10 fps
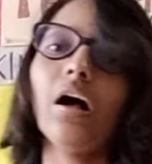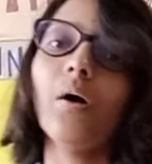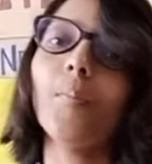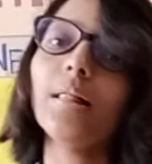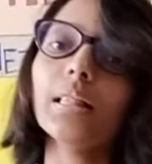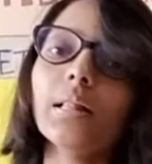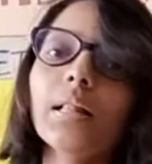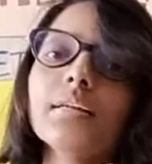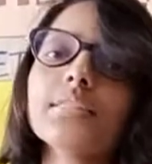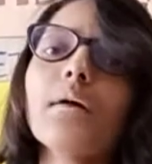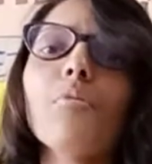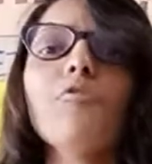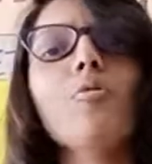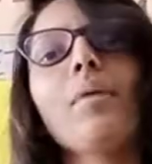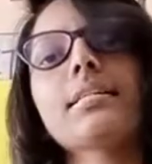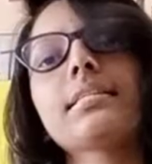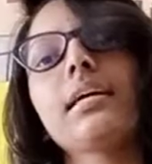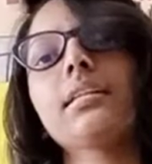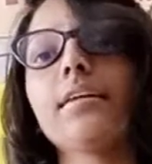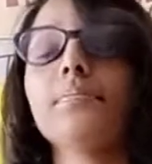Well, some of you might
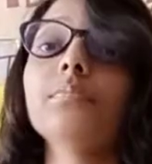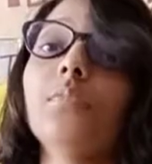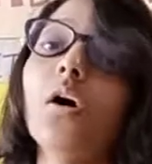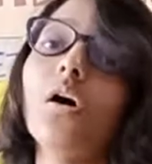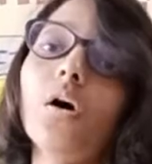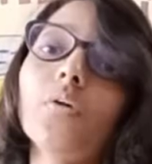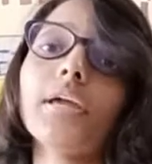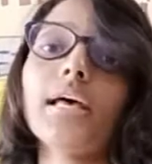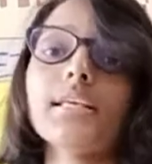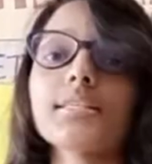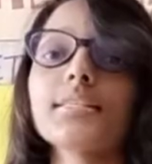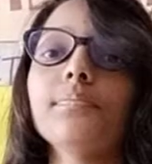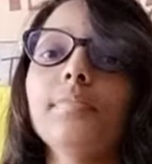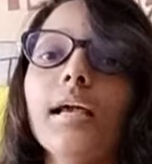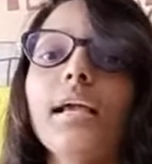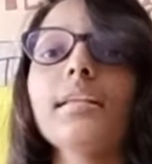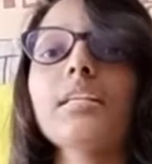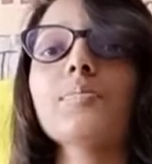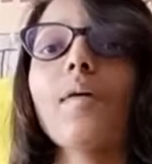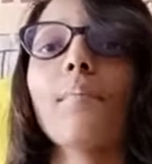say that, oh yes, they get
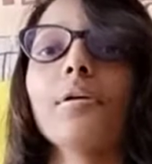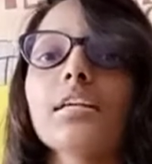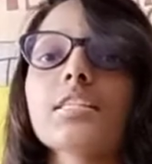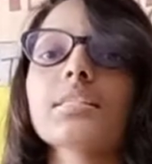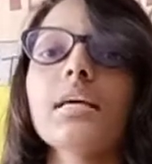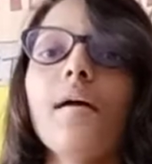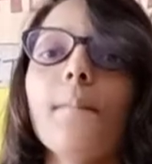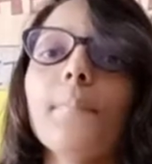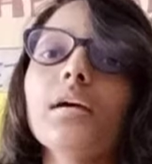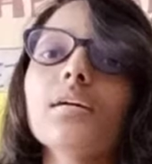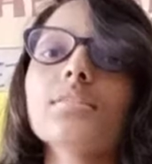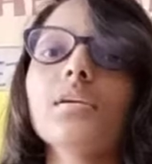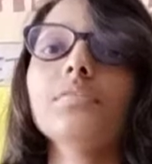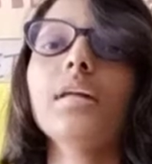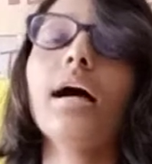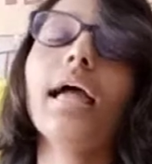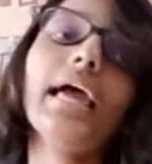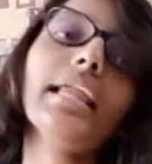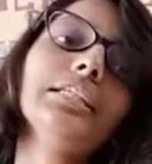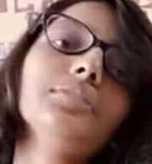these properties because of the
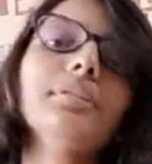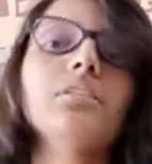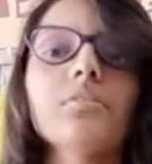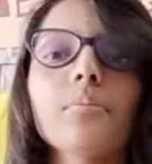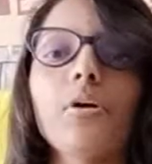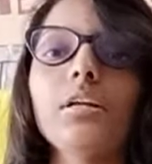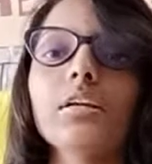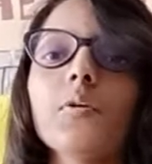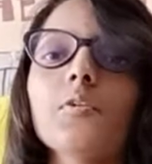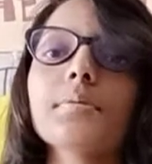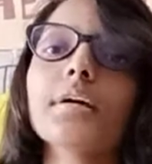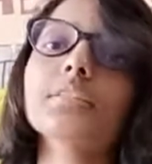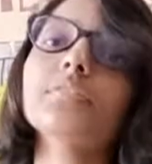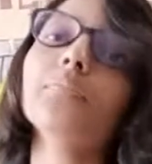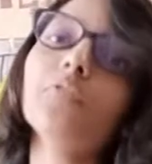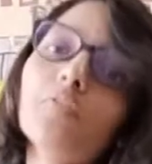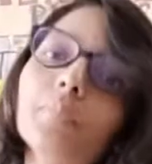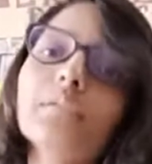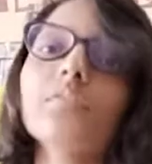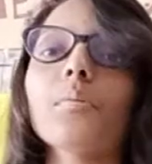arrangement of the molecules, because of the
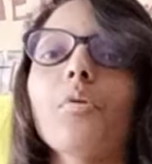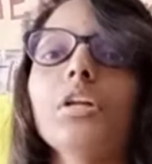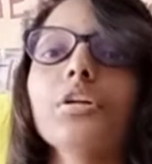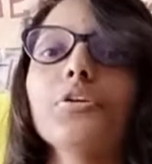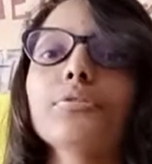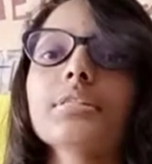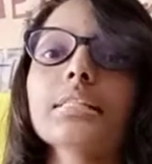movement of the molecules.